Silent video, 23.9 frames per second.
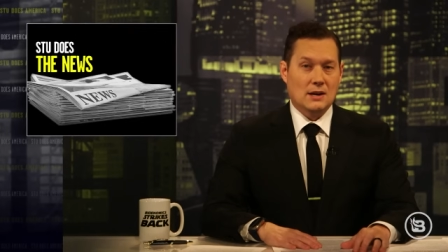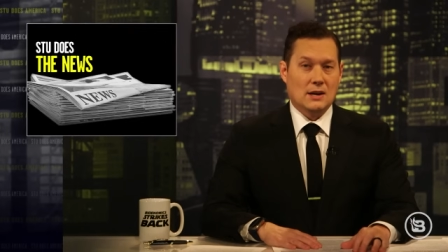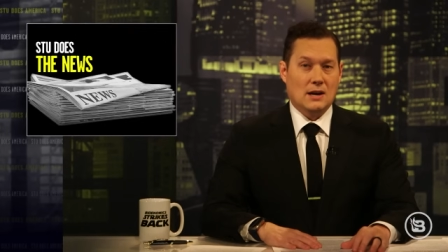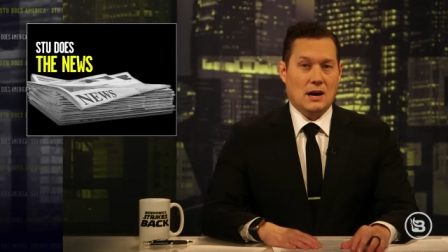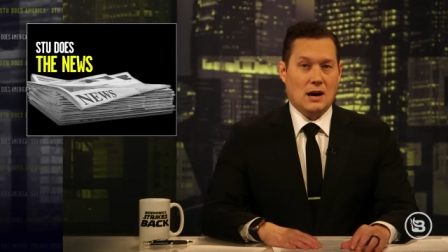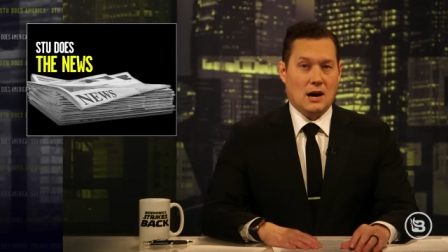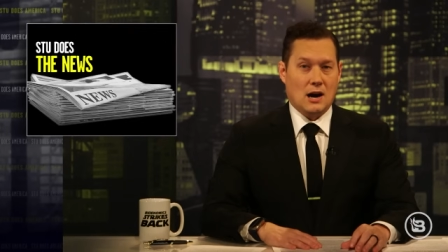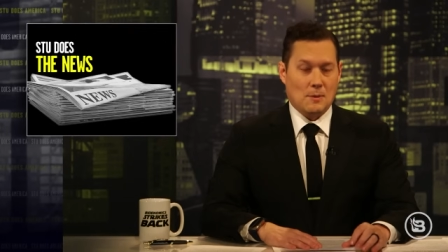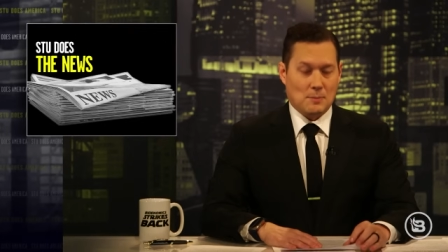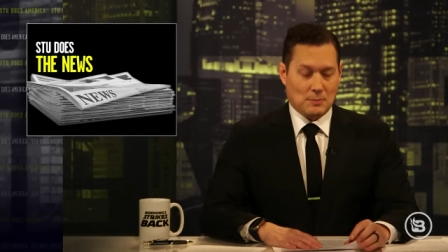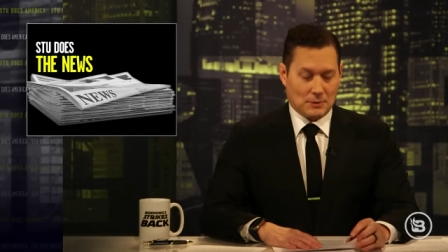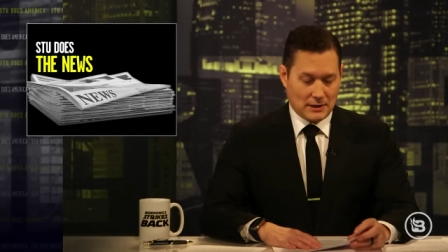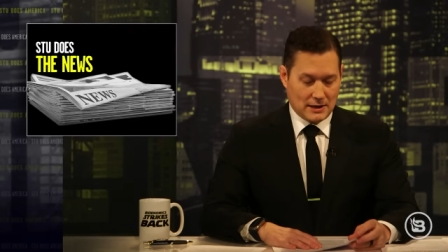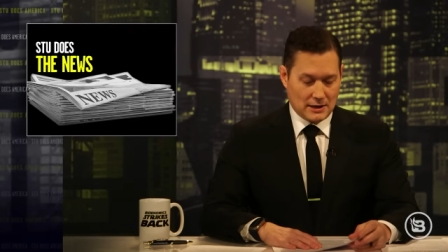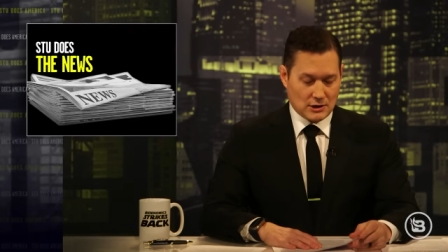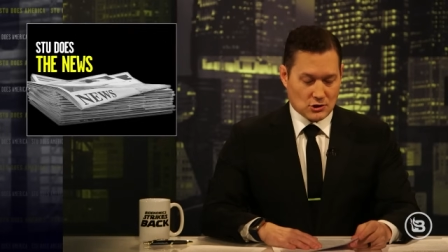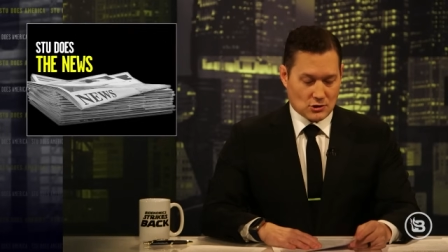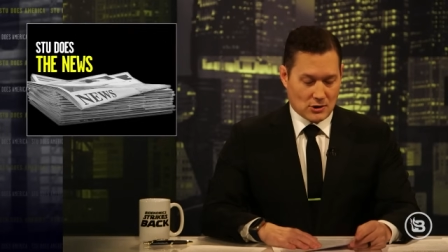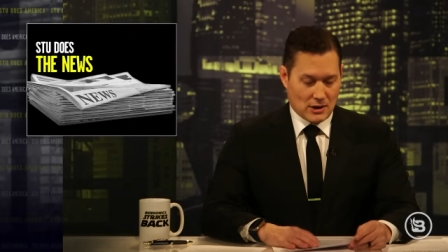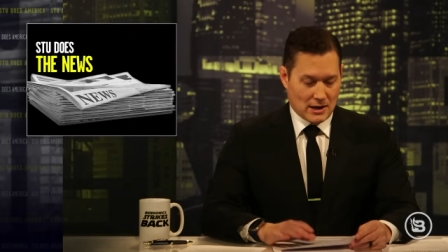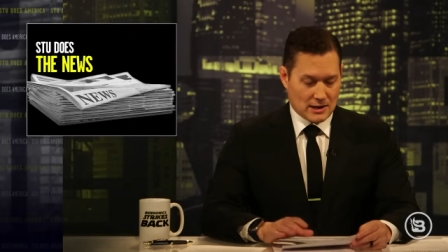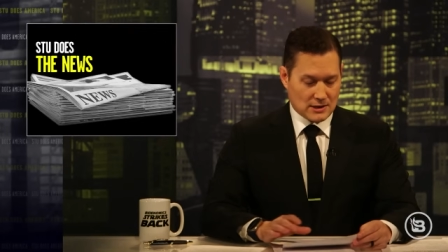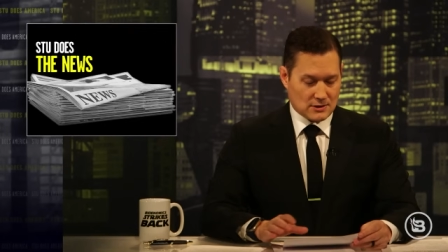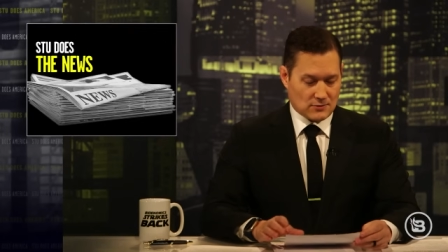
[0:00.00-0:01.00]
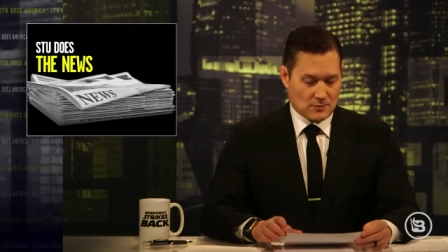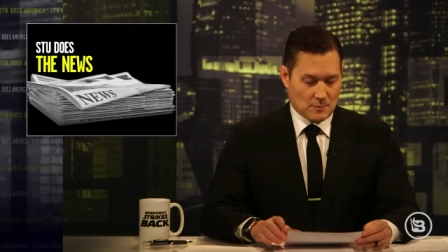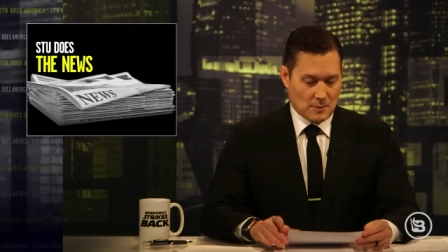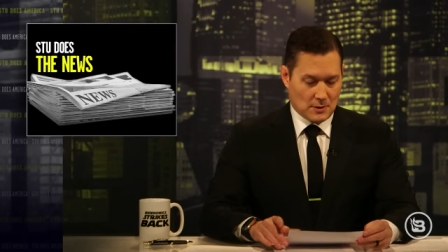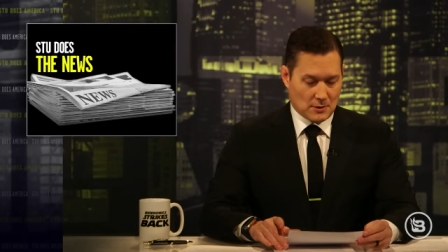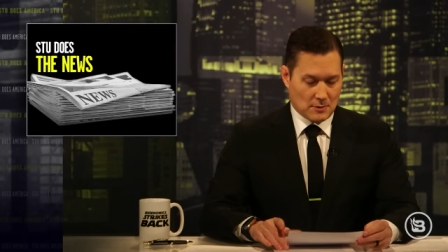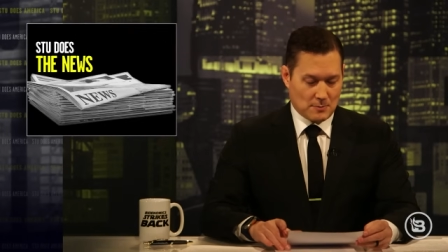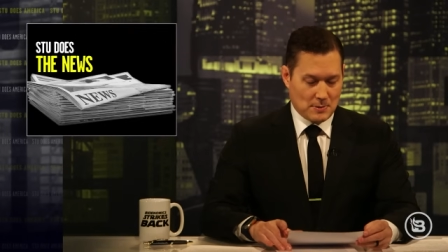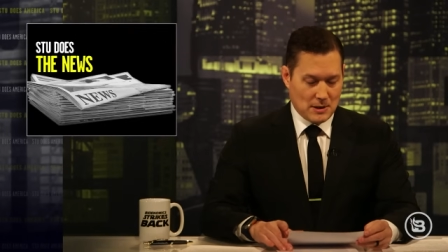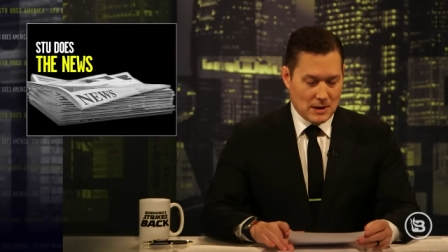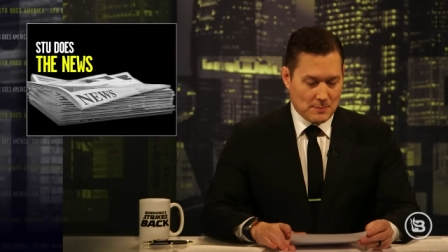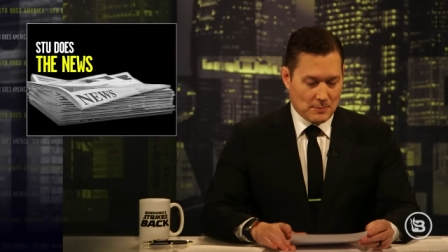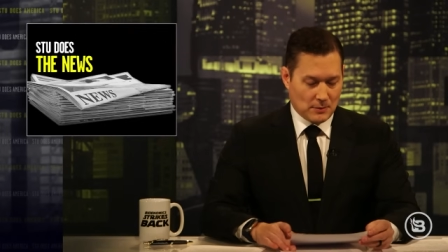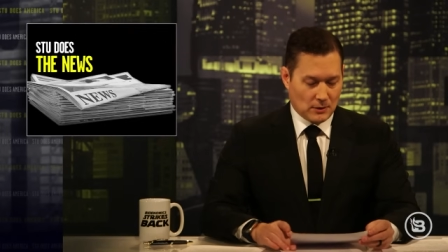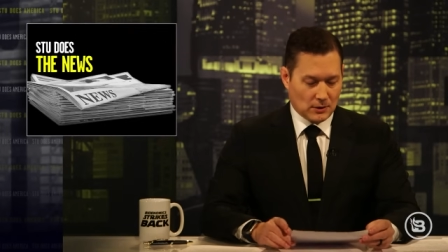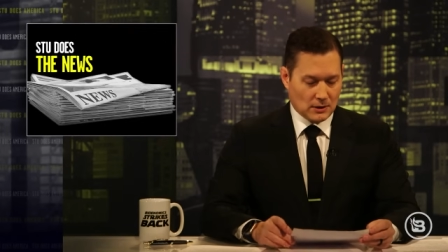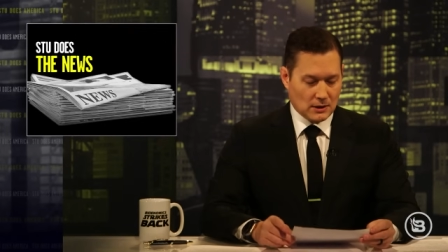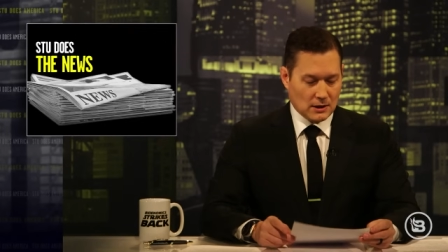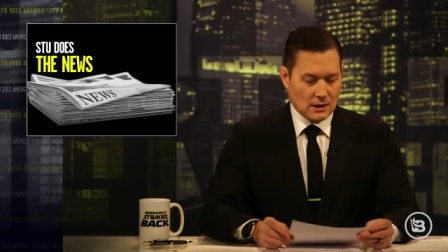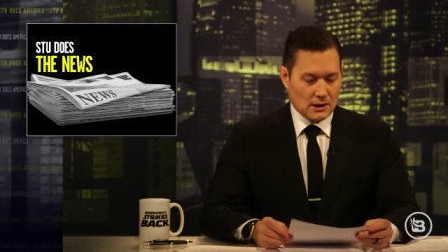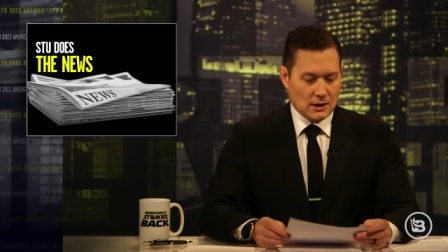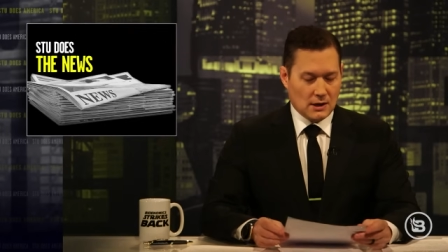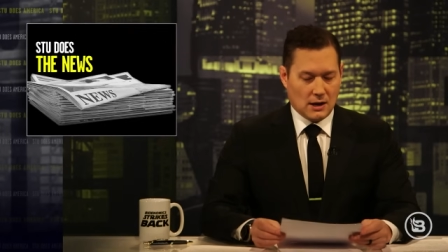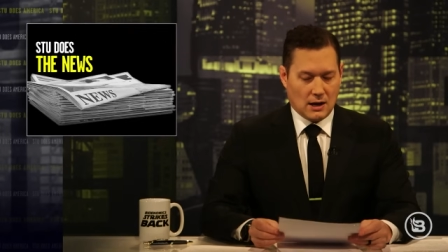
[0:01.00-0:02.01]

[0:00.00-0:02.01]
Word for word: uh, plagiarized from other people.